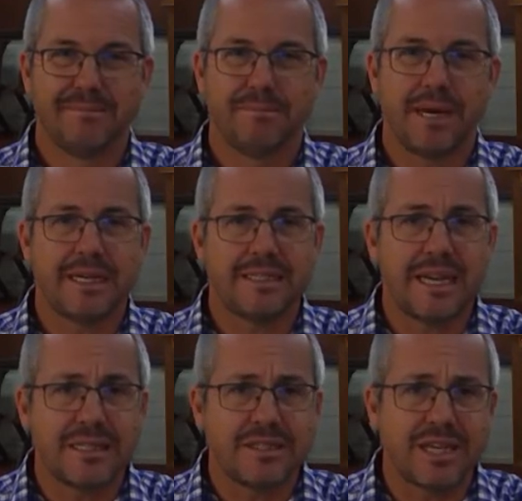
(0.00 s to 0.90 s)
But it
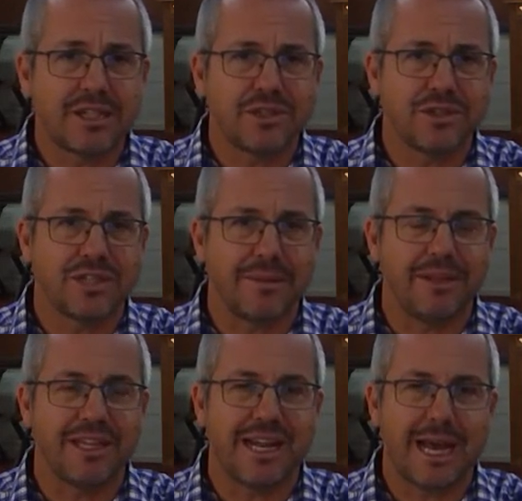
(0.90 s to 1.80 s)
does touch on
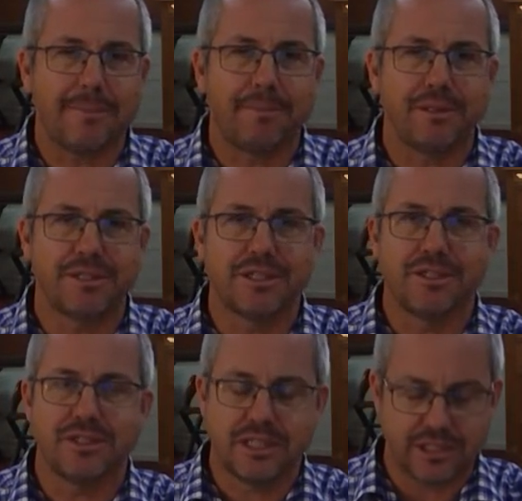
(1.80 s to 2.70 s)
something that happens
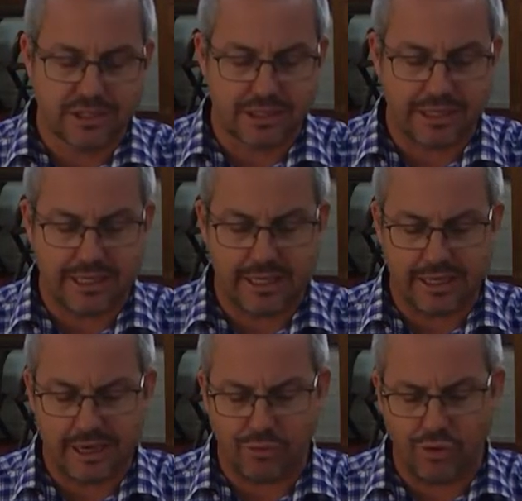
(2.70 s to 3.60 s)
consistently
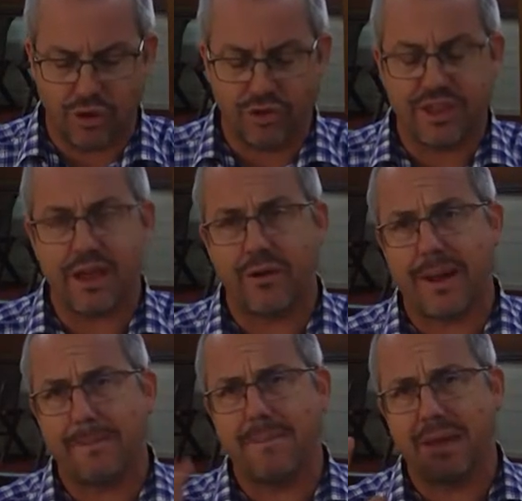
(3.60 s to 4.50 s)
in our world. There
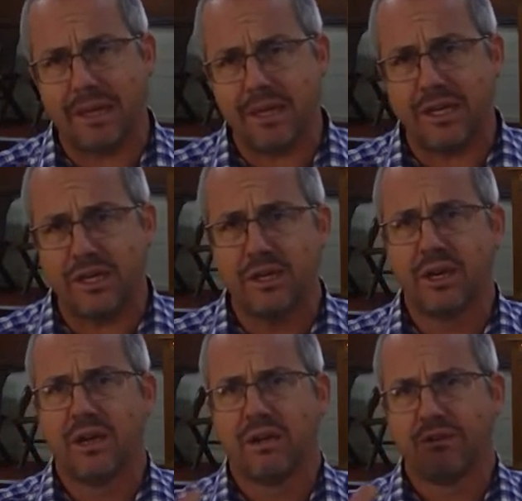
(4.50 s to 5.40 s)
are many
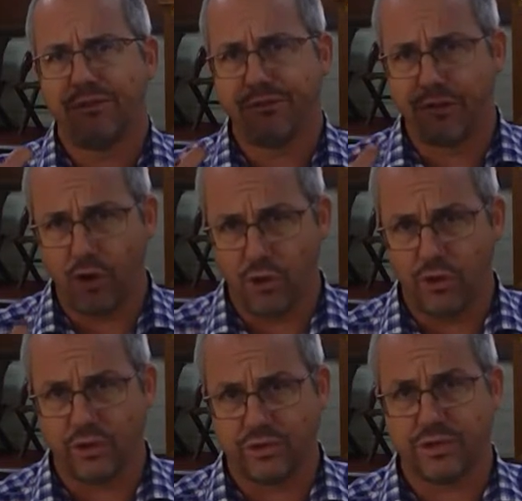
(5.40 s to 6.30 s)

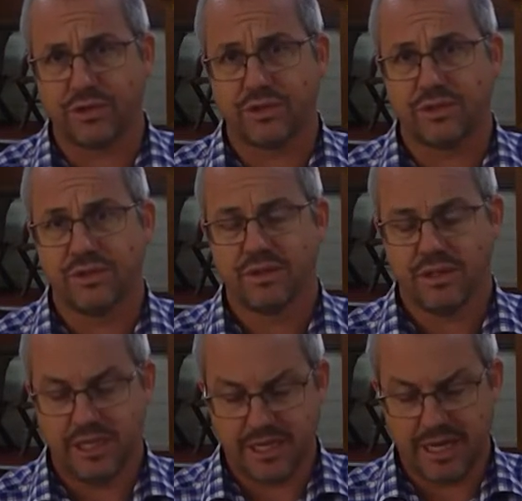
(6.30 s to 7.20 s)
falls
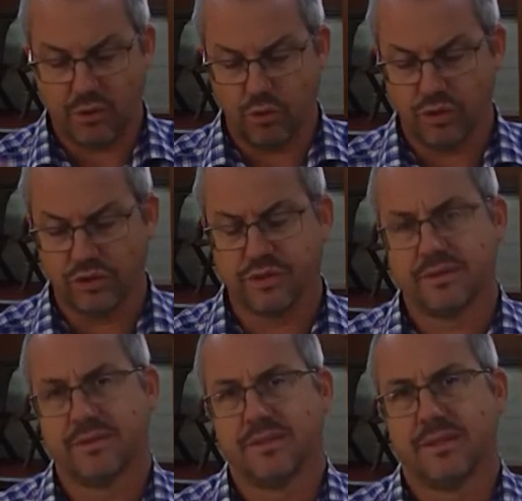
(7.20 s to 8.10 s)
in our world.
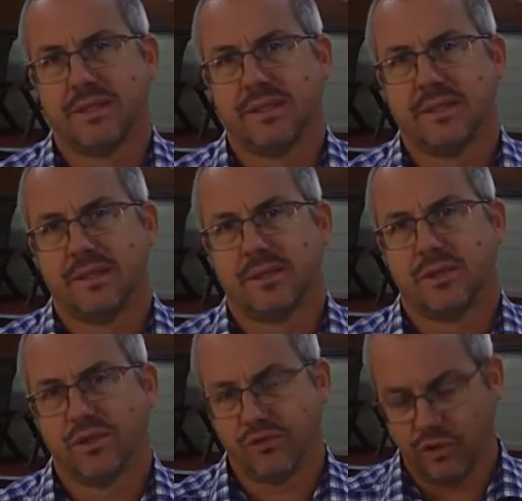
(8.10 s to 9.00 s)

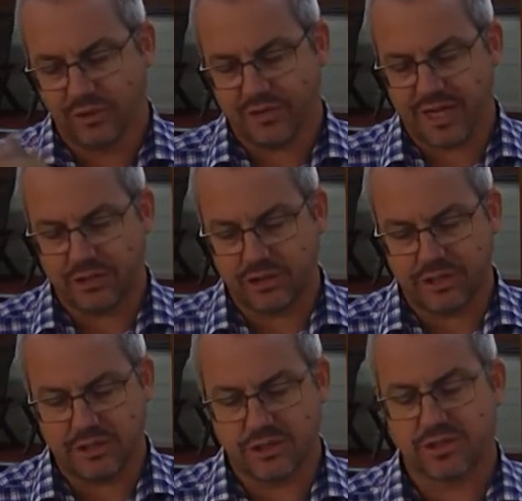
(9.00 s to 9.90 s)
The fall of
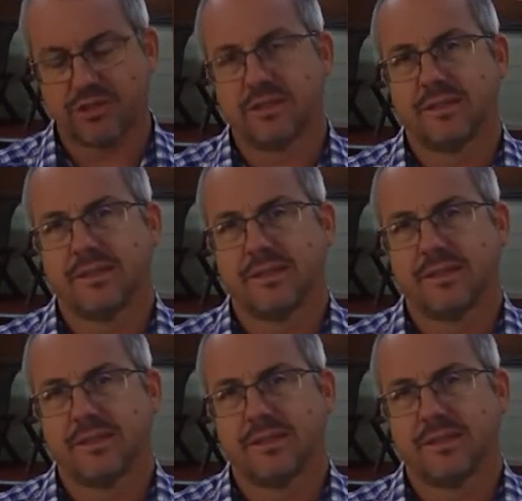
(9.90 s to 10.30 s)
countries,